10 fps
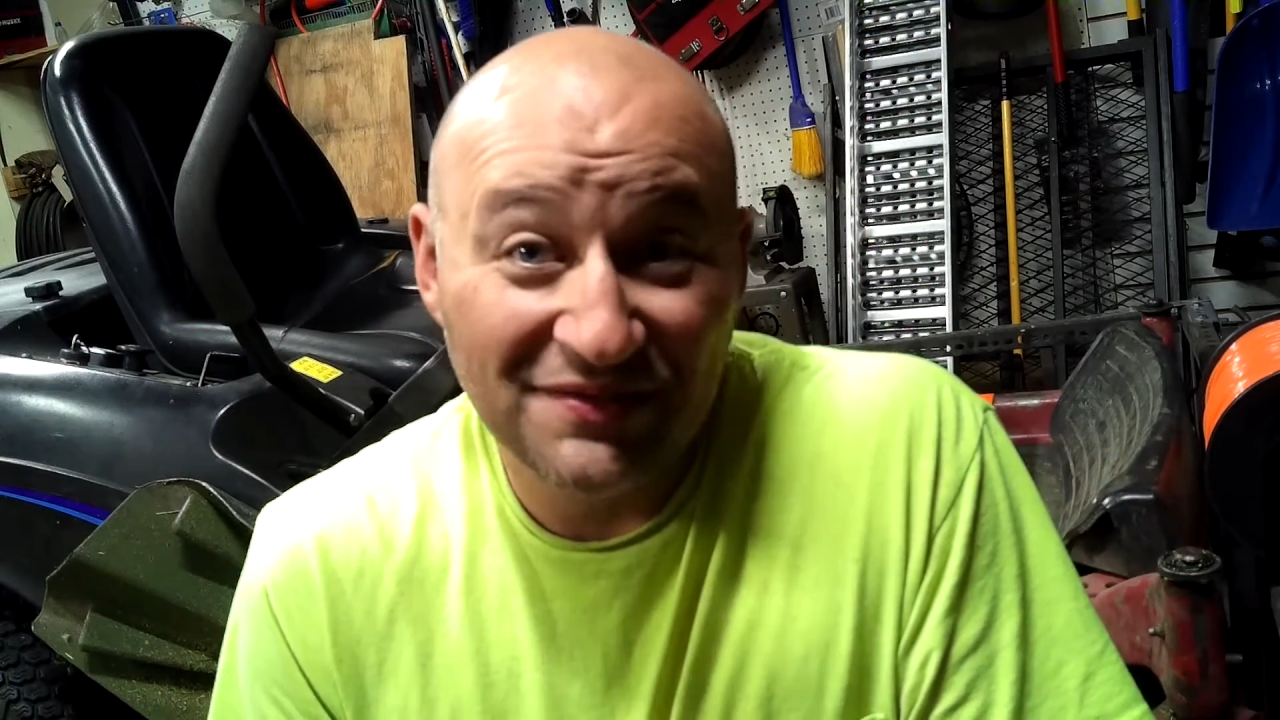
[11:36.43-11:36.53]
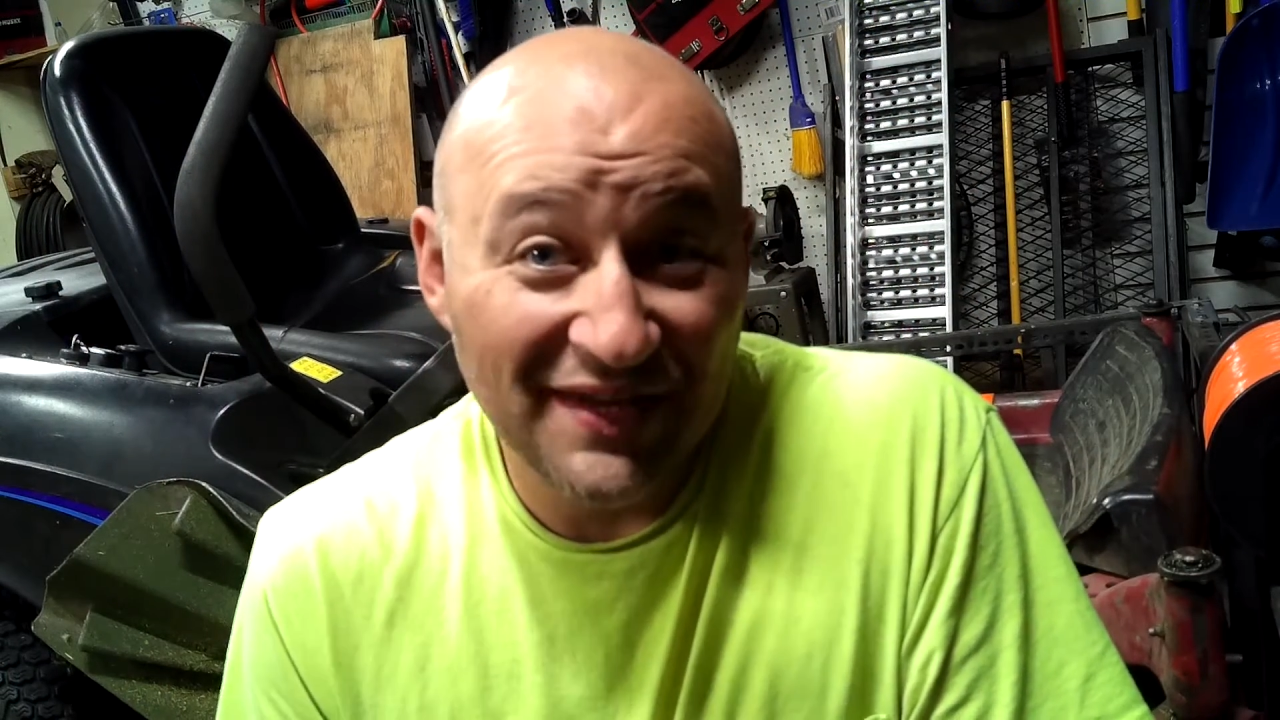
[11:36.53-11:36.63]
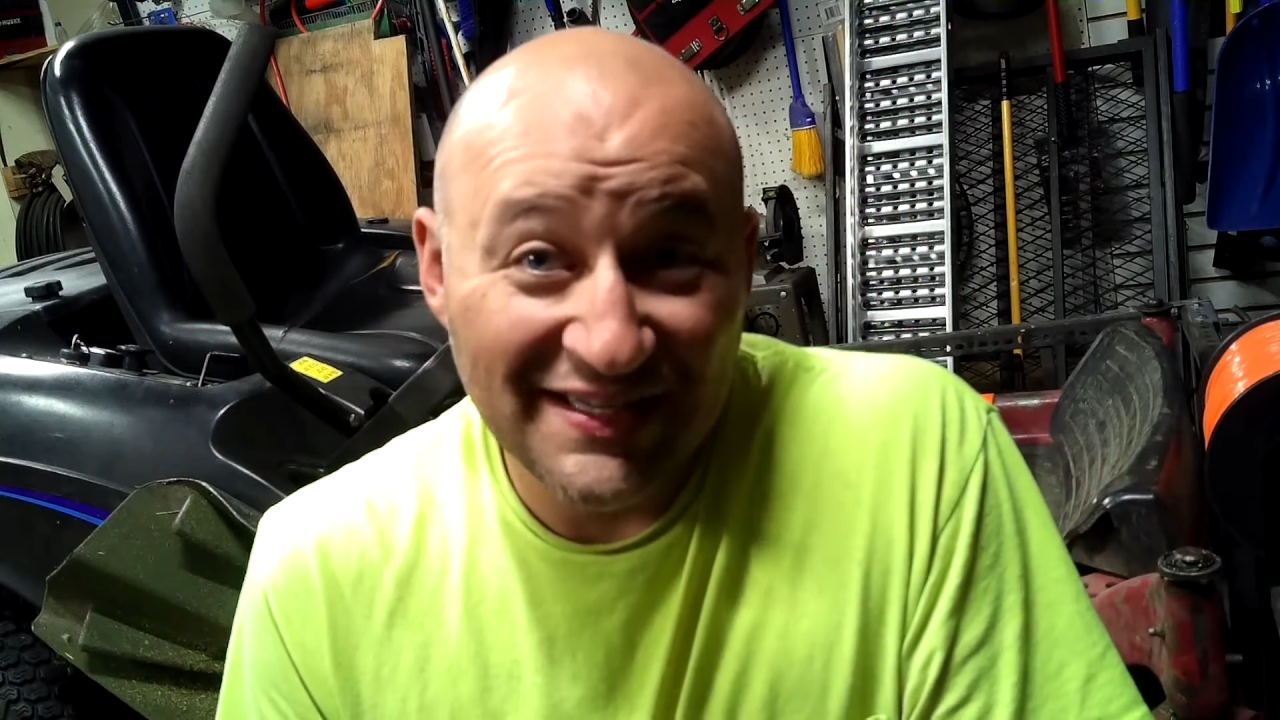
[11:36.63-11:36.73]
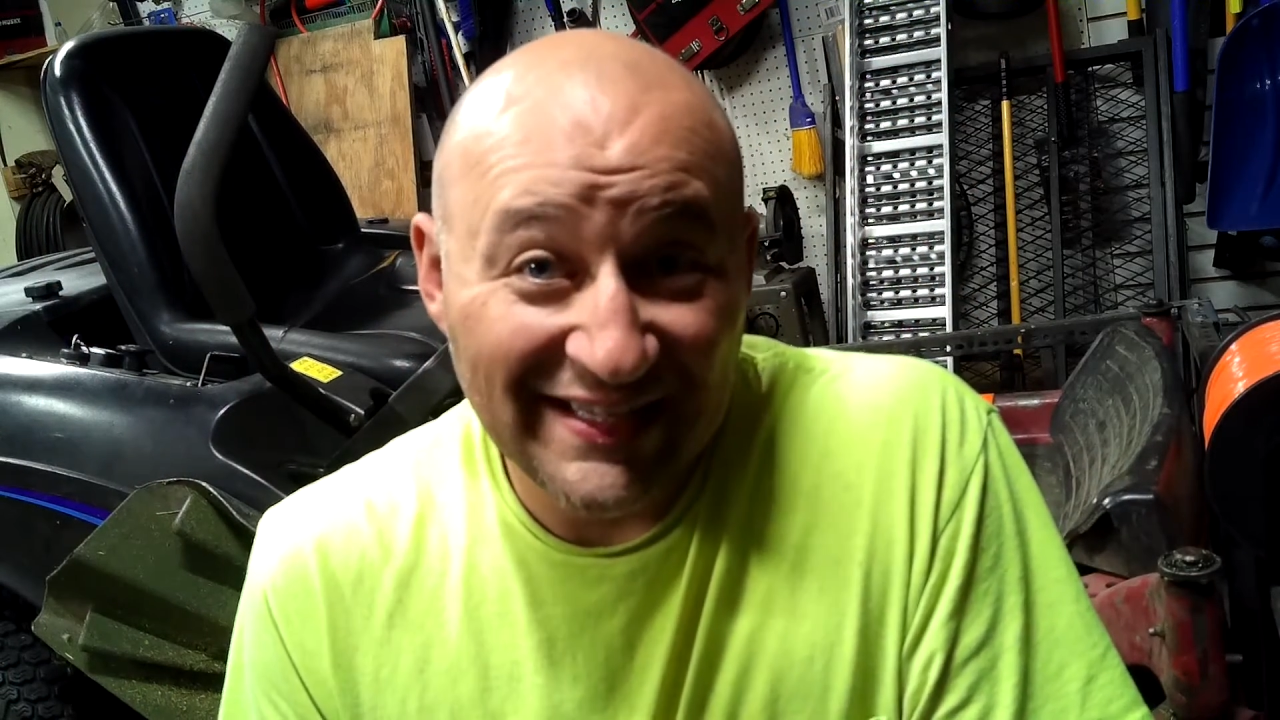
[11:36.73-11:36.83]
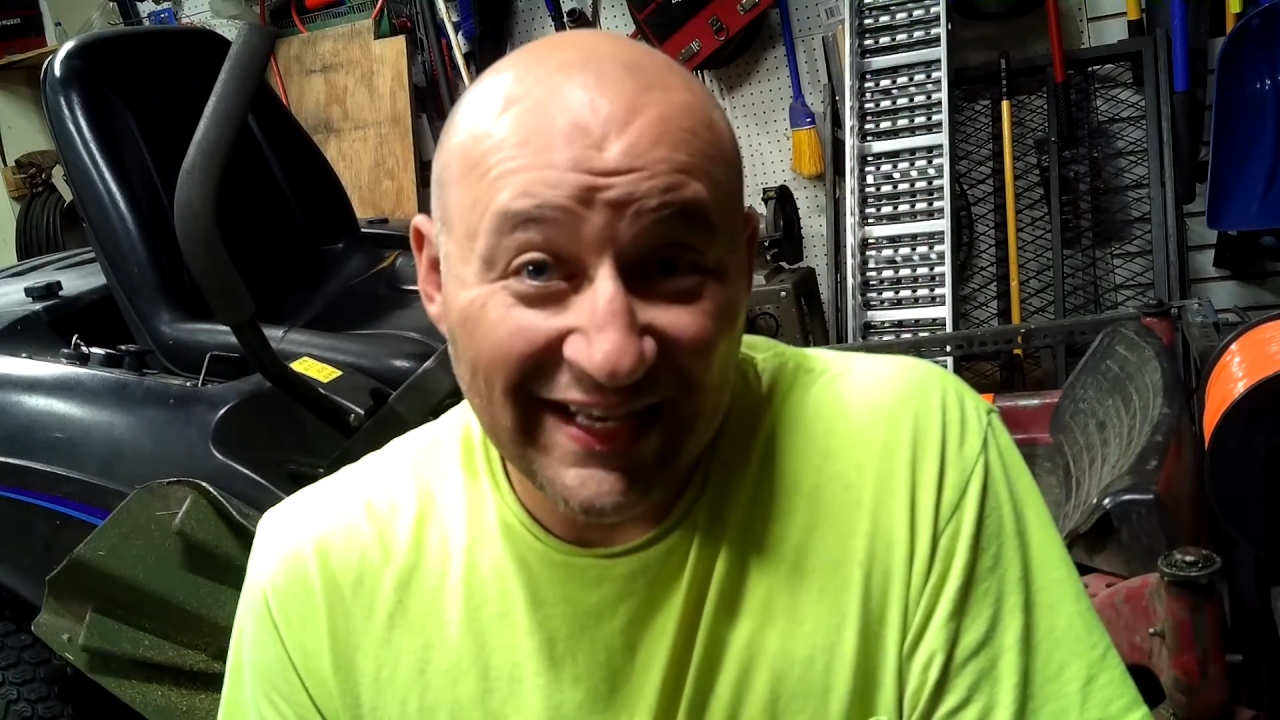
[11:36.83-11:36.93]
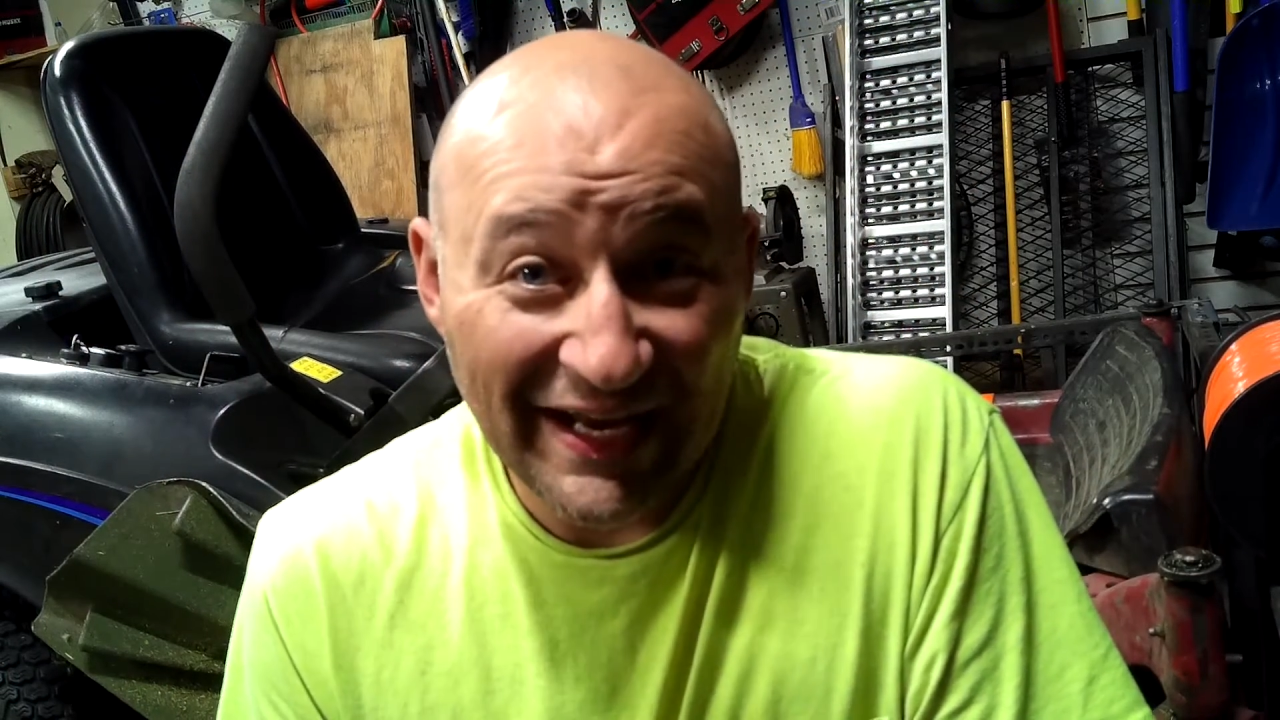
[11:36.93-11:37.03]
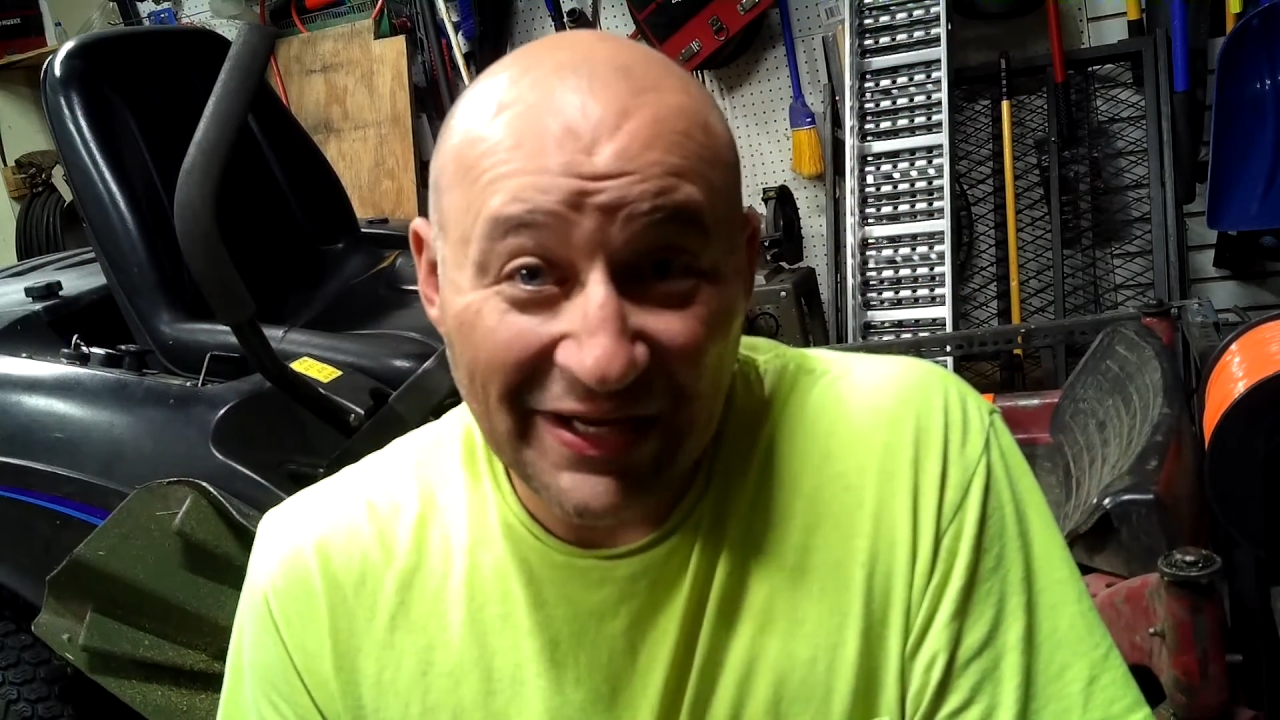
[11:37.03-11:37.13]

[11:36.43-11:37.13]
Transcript: investigate